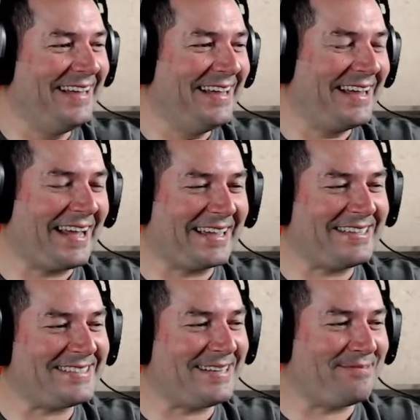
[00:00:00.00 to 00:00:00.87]
I
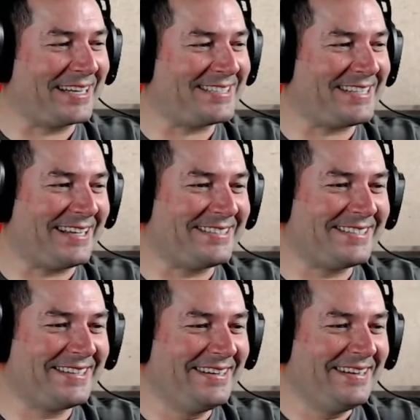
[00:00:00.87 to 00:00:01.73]
guess that makes sense.
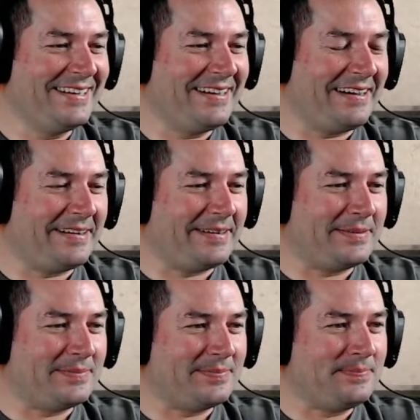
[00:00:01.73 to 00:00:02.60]

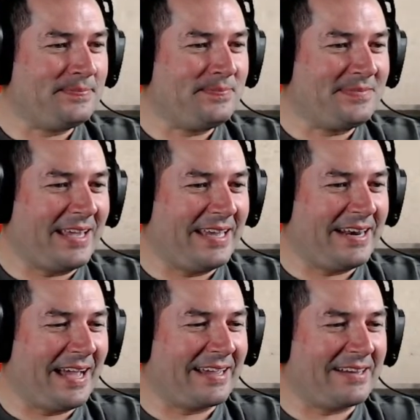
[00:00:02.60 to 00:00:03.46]
And
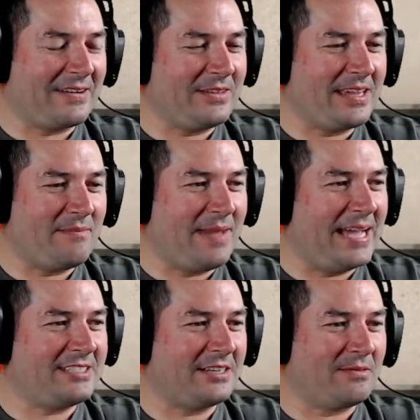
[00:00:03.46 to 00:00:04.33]
I can only
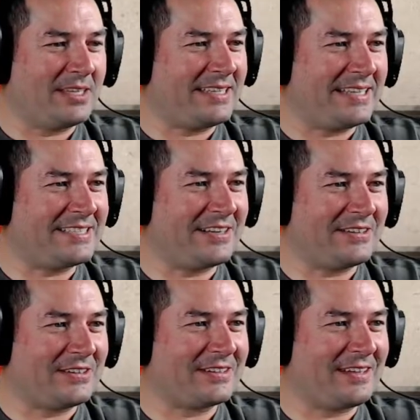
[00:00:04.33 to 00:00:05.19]
imagine what that's going to
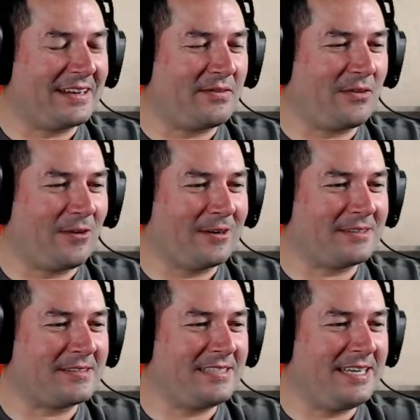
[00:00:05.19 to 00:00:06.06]
look like for
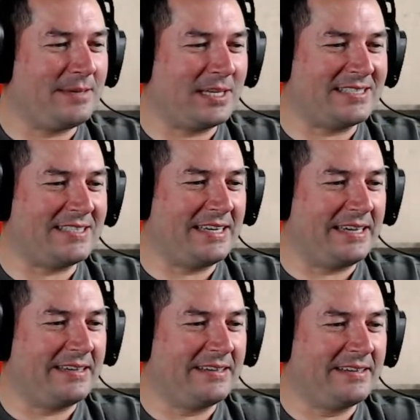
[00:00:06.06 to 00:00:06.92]

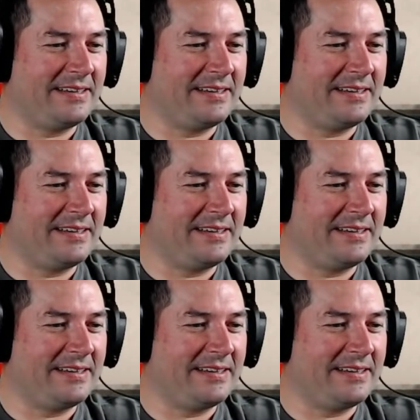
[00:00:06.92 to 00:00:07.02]
TBC.